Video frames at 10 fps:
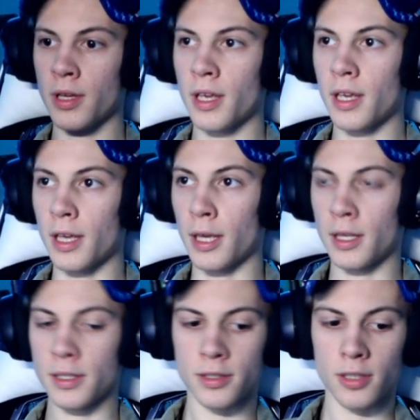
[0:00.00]

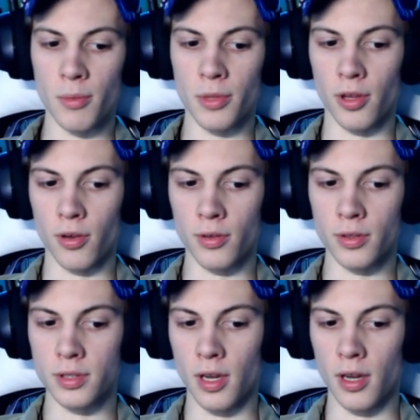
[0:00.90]
is some of
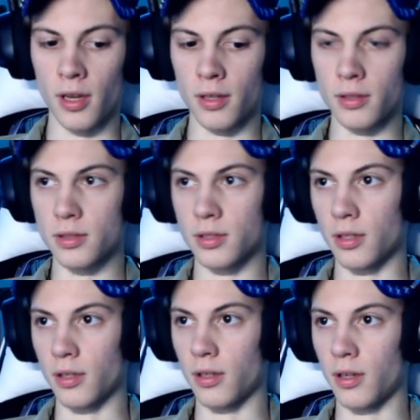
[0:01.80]
those I
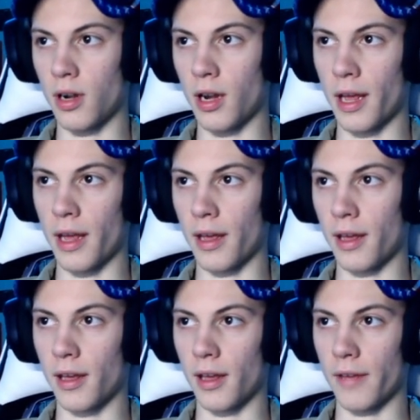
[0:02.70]

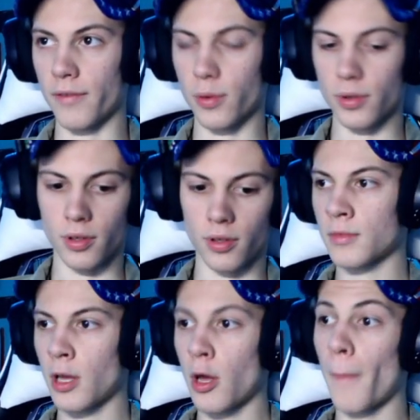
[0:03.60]
forget what they're called,
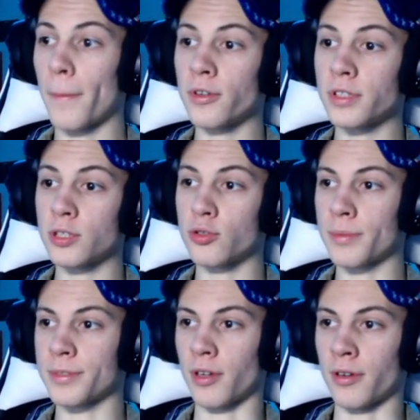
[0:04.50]
pointed
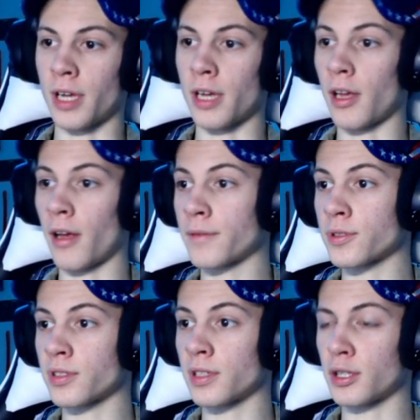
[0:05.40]
dripstone.
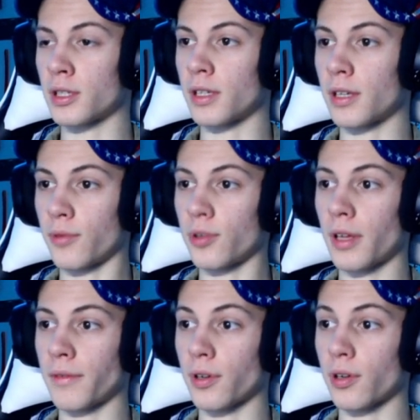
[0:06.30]
Obviously in real
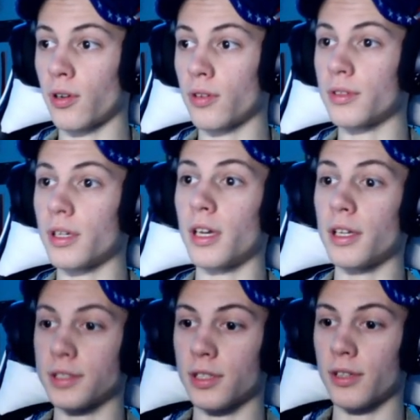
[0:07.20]
life they're called
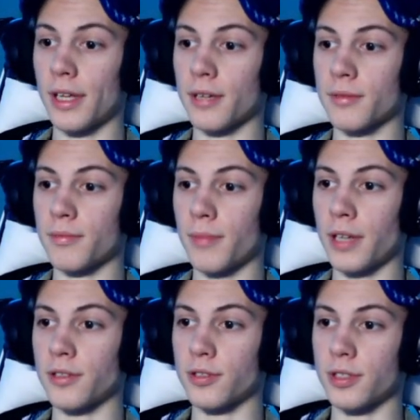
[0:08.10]

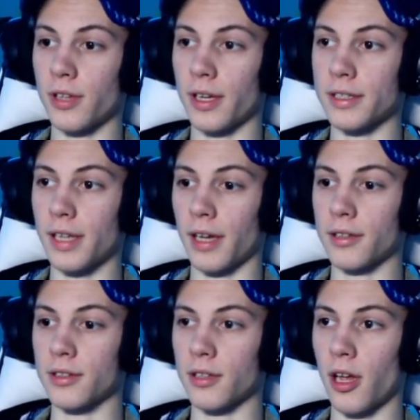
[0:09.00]
stalagmites or
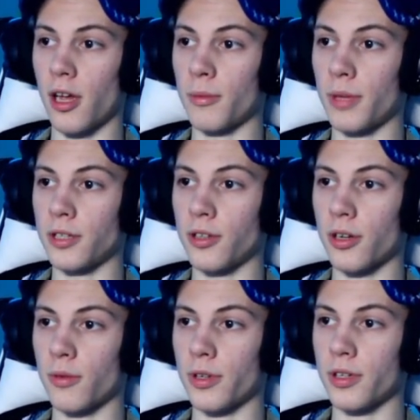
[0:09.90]
stalactites. And you're gonna
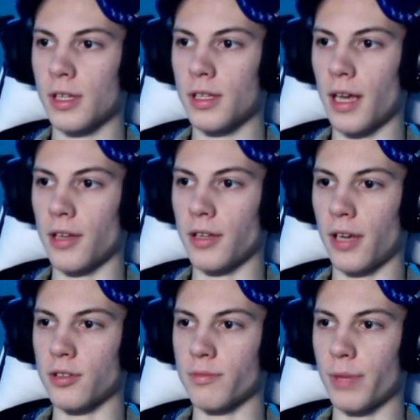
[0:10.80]
wanna, yeah, you got
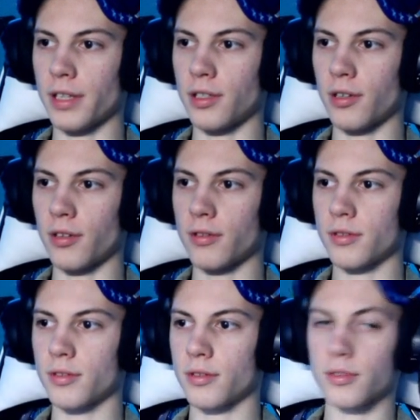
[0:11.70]
your spikes here,
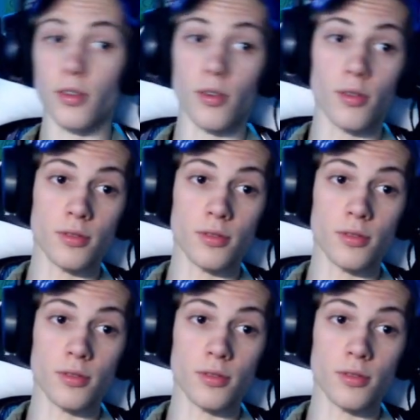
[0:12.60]
so